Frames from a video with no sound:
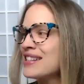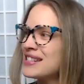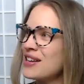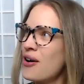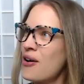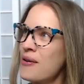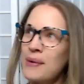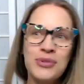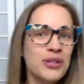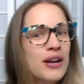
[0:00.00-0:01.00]
So
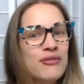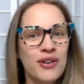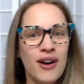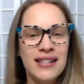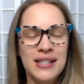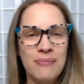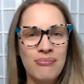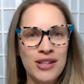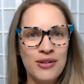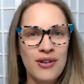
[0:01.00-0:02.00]
I'm sure I forgot
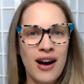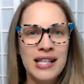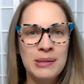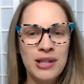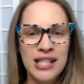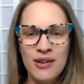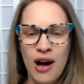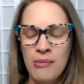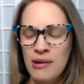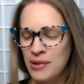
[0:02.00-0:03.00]
something, you guys. Please
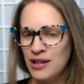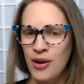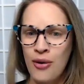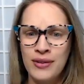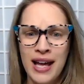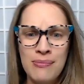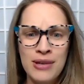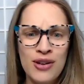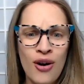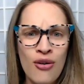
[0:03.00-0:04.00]
comment below, let
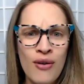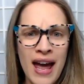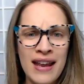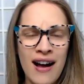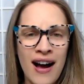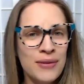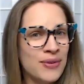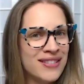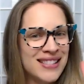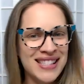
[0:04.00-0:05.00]
me know, and I
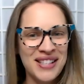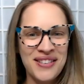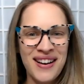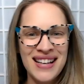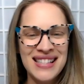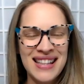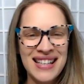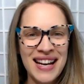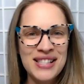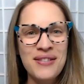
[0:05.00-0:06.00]
will see you guys in the
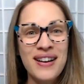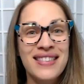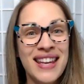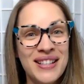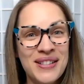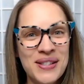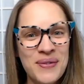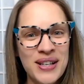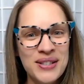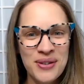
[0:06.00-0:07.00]
next one. Thank you so
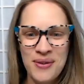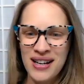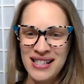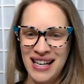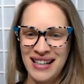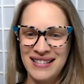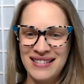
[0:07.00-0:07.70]
much for watching.